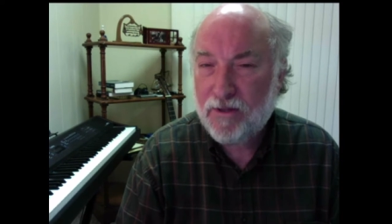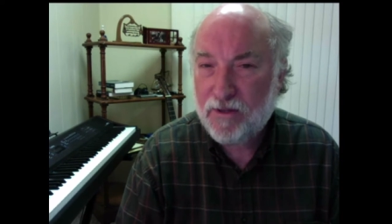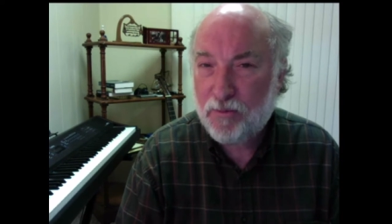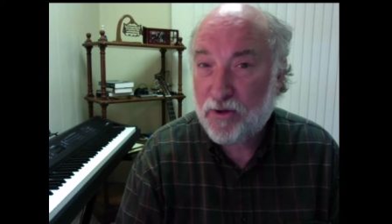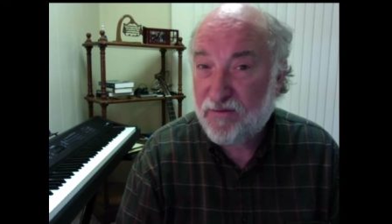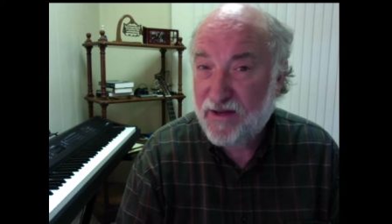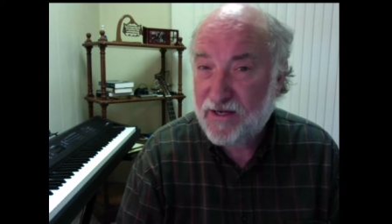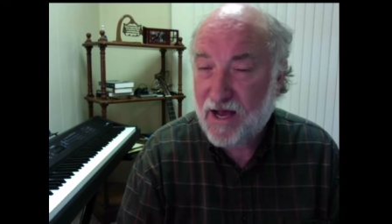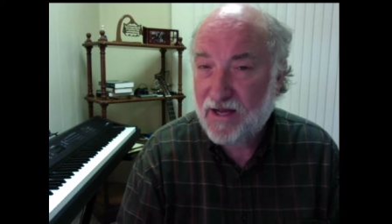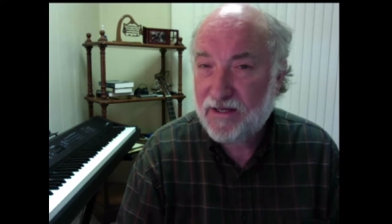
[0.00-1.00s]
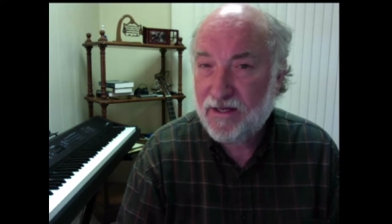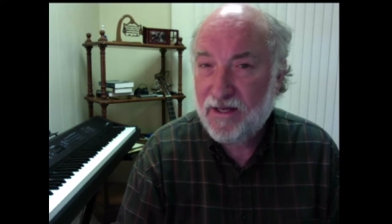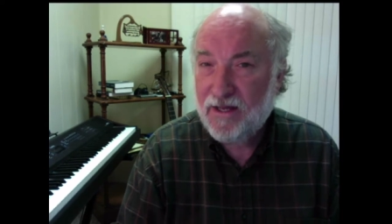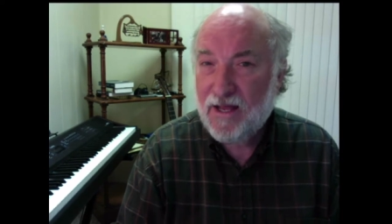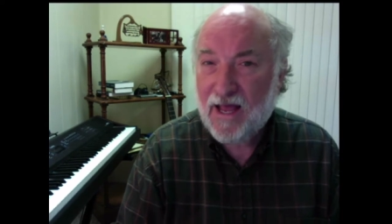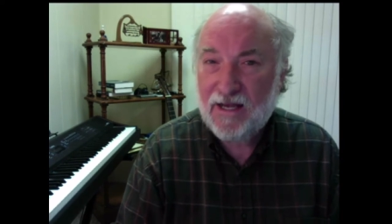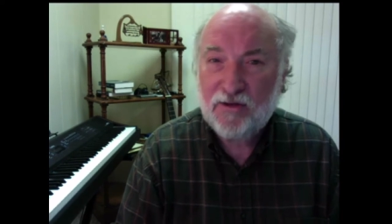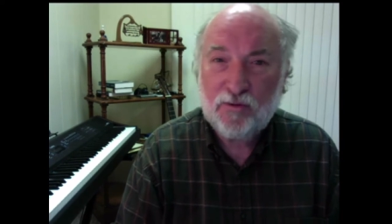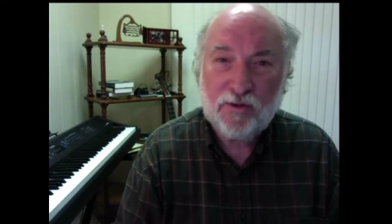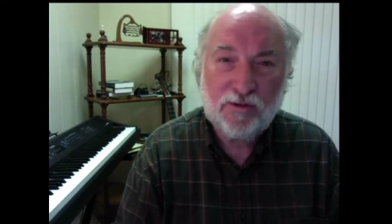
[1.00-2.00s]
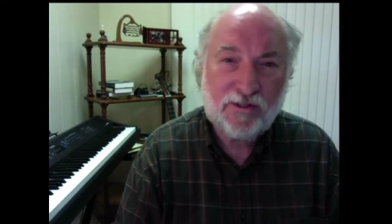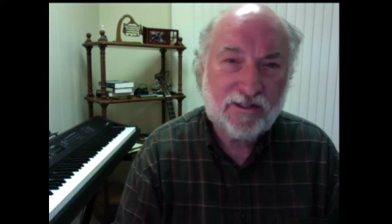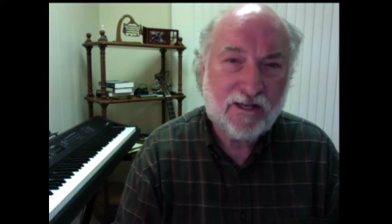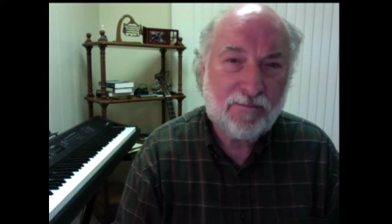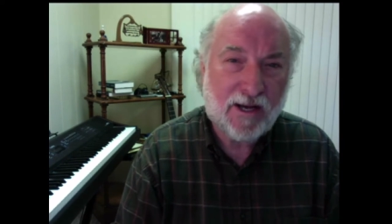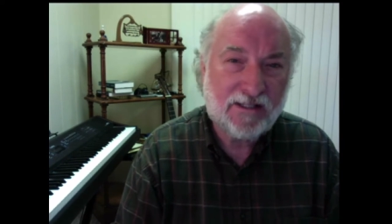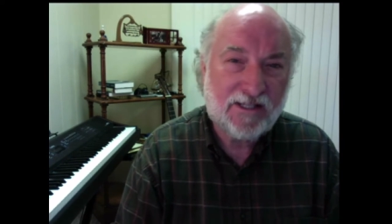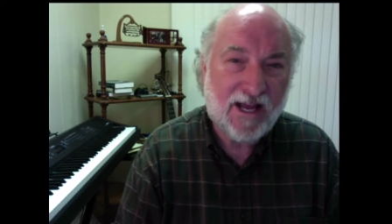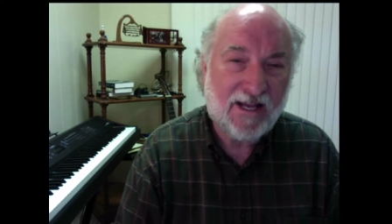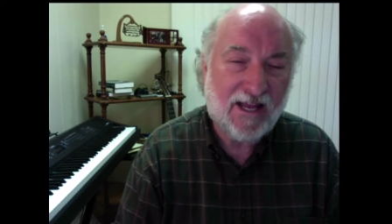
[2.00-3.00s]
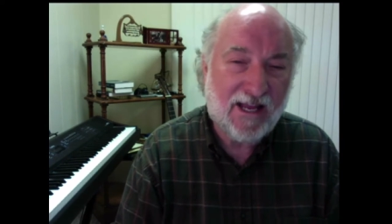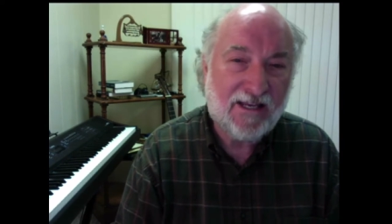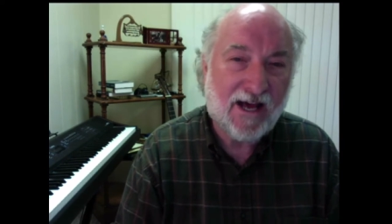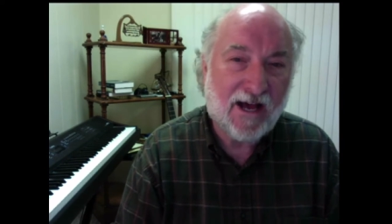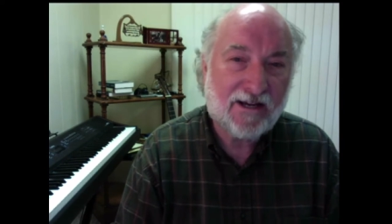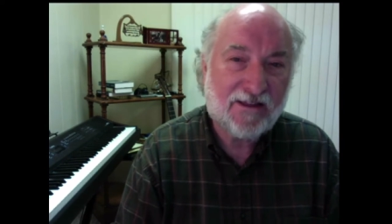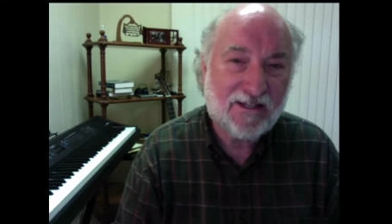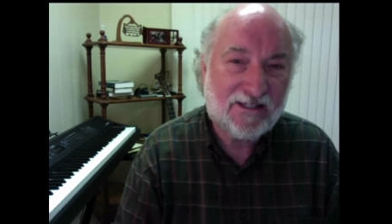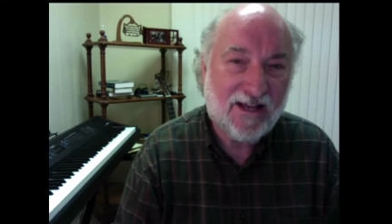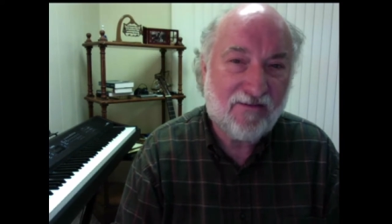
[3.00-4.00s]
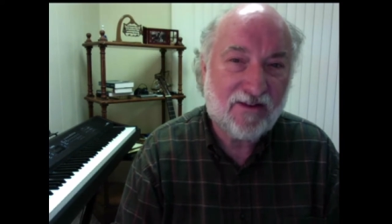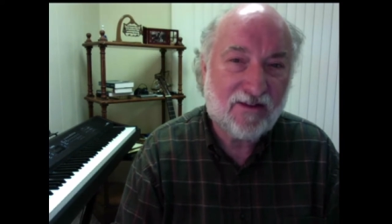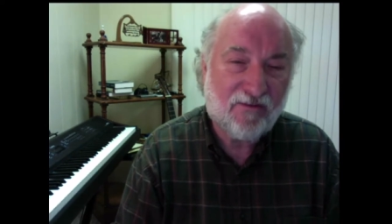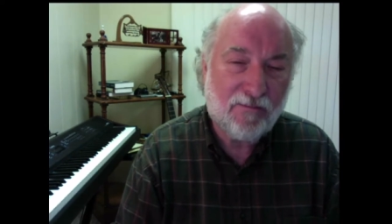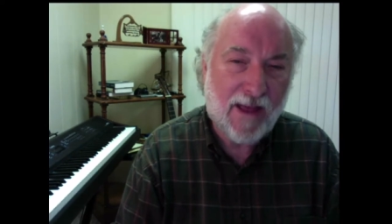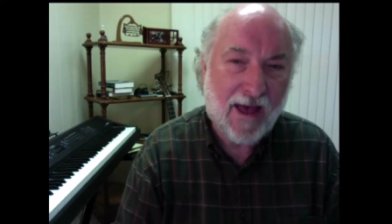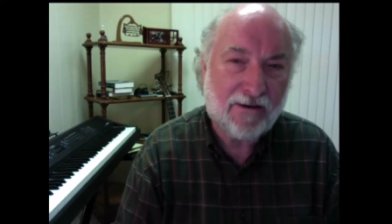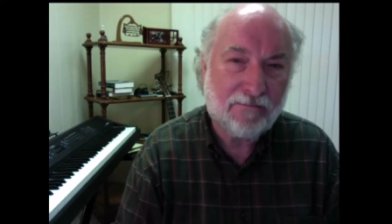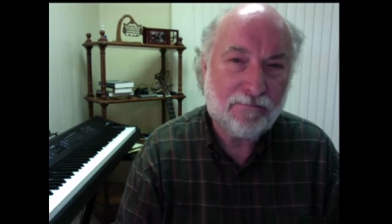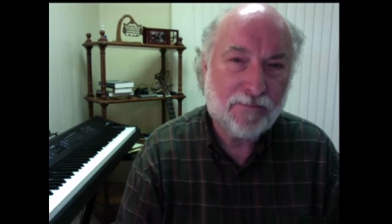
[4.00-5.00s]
the book of Enoch and introduces it by saying Enoch, the seventh from Adam.